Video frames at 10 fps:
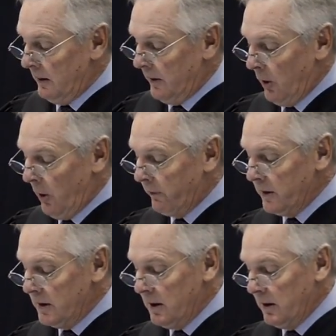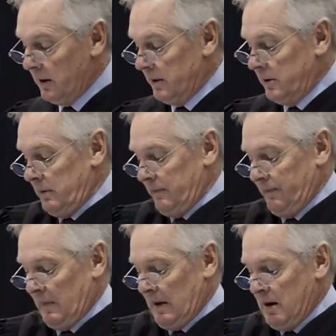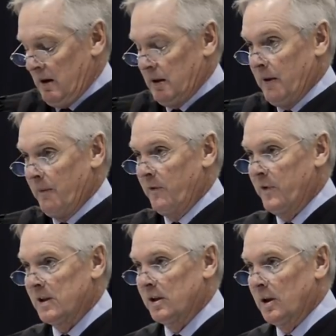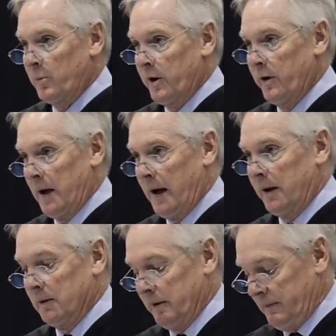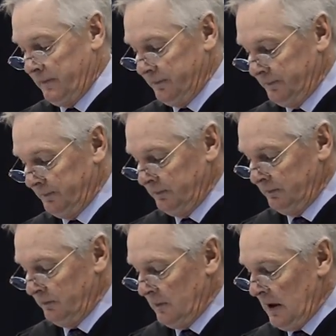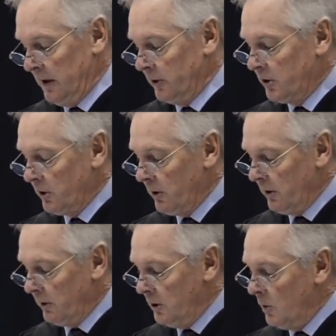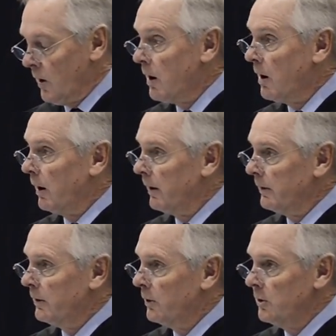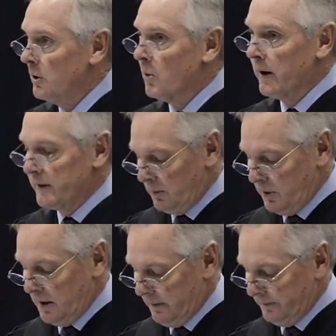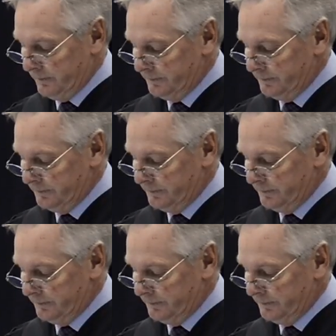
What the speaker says: And then over the years, come visit it periodically. Ensure you are who you want to be.